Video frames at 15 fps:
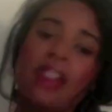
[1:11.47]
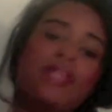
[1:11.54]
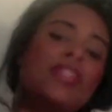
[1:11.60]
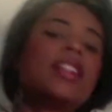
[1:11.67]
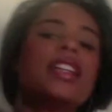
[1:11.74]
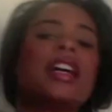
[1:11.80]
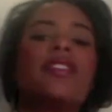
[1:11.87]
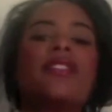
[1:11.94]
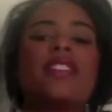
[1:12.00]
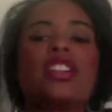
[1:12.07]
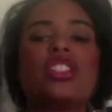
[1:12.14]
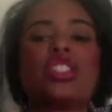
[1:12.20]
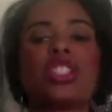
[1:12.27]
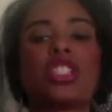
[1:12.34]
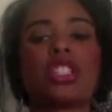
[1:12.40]
Philadelphia
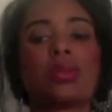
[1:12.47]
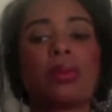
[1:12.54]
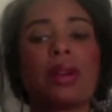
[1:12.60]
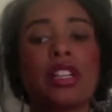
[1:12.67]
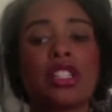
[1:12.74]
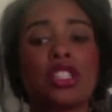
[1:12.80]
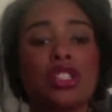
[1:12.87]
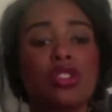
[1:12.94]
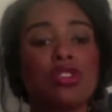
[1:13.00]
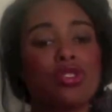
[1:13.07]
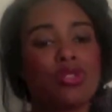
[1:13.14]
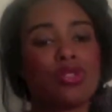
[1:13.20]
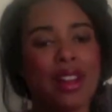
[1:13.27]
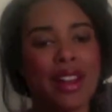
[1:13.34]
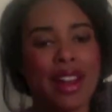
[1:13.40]
is just 3 and 2
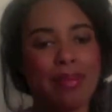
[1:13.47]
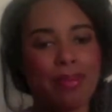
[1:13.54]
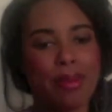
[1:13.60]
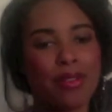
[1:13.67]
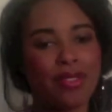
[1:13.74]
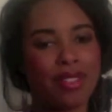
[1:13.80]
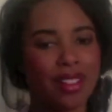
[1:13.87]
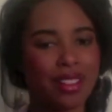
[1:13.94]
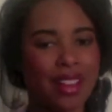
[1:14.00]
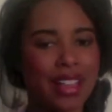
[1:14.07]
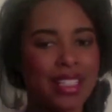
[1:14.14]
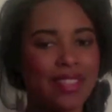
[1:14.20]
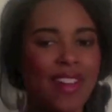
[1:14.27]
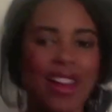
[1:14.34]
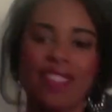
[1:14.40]
straight up over their
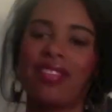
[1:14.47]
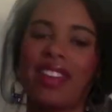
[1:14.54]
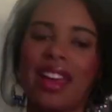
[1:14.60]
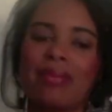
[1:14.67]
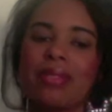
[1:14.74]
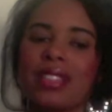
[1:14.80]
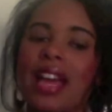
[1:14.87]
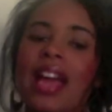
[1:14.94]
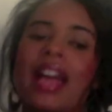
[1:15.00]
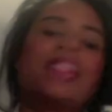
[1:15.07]
last five games.